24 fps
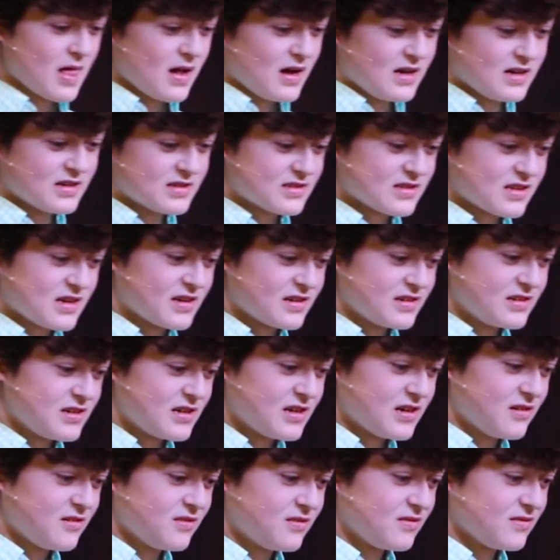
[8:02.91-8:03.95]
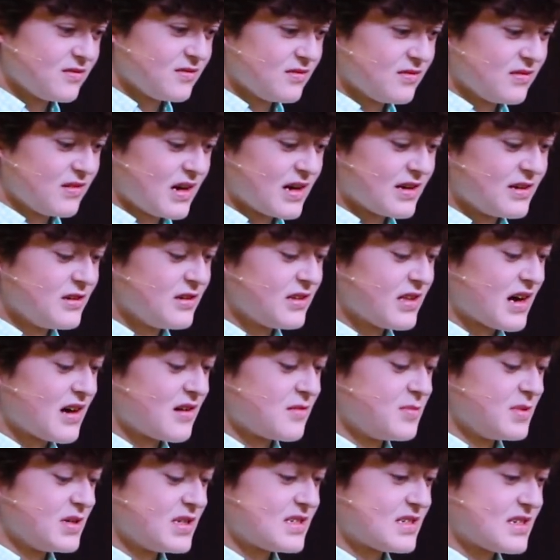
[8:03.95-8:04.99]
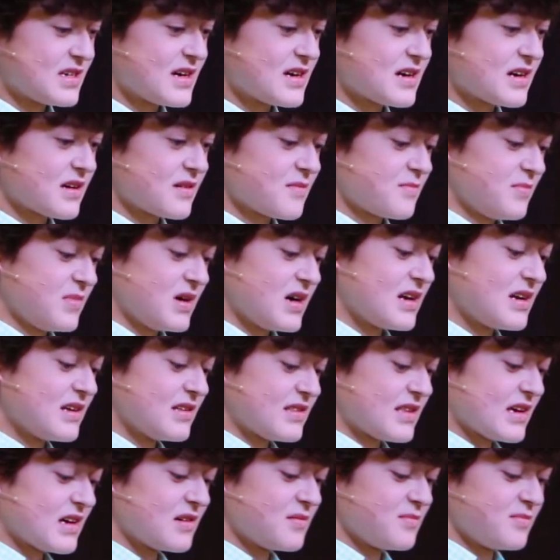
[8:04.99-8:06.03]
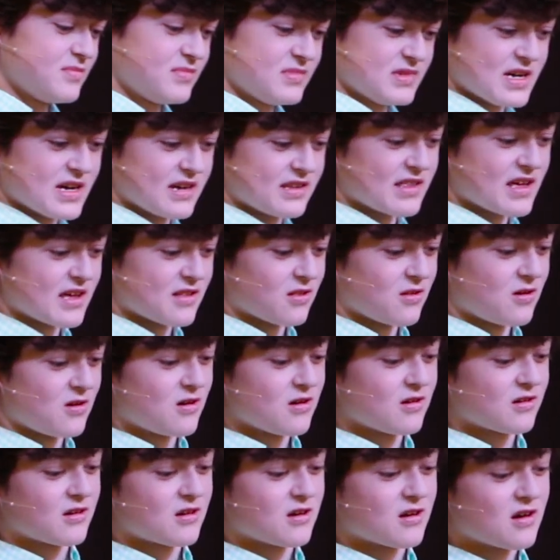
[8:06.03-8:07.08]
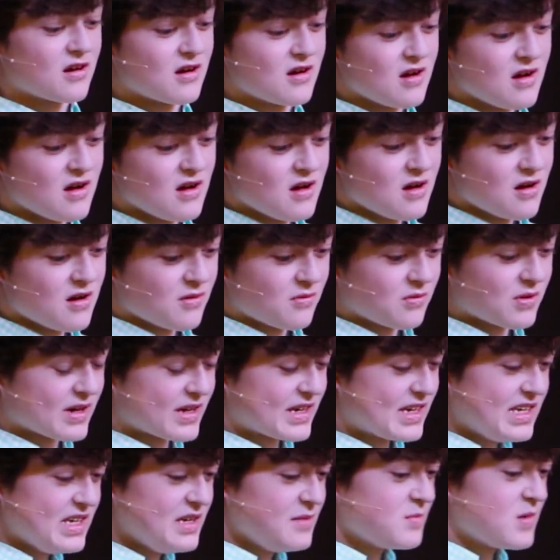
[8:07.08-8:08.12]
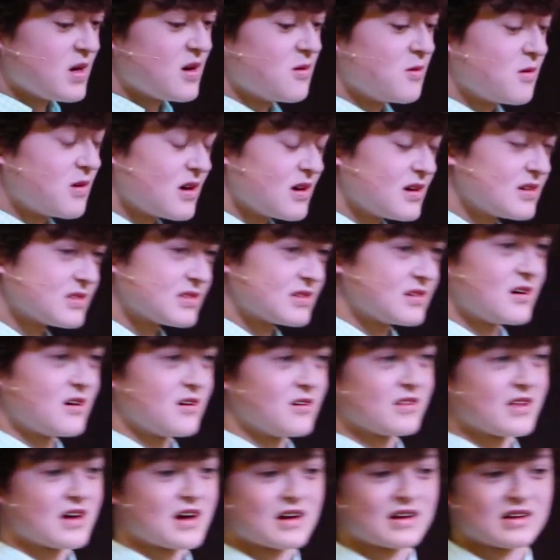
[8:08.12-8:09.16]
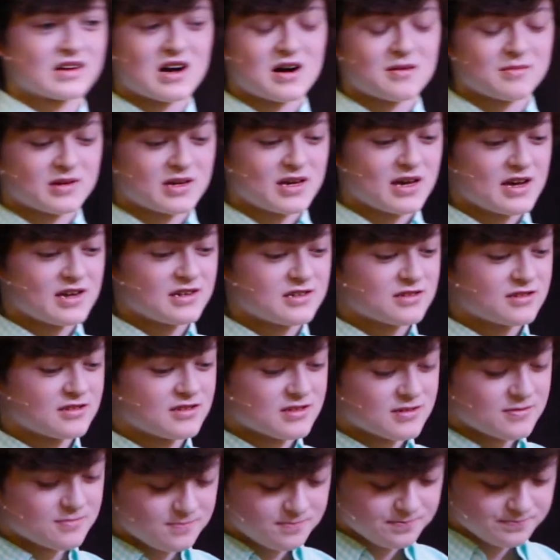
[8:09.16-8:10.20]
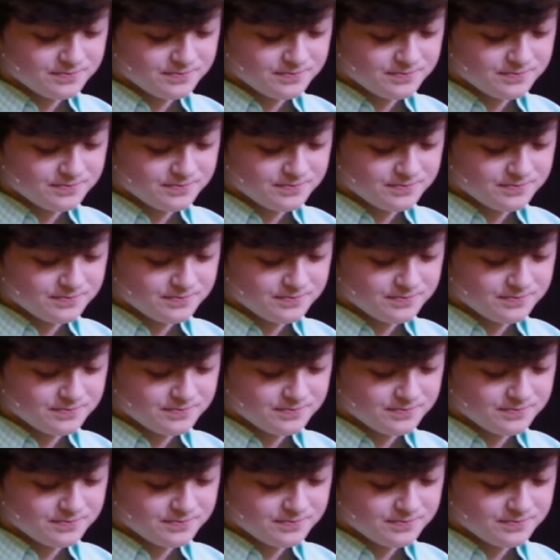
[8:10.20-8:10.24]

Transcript: I just thought, I knew that I would be sick, but I didn't think it would take that long, or what chemo was and all that, complications.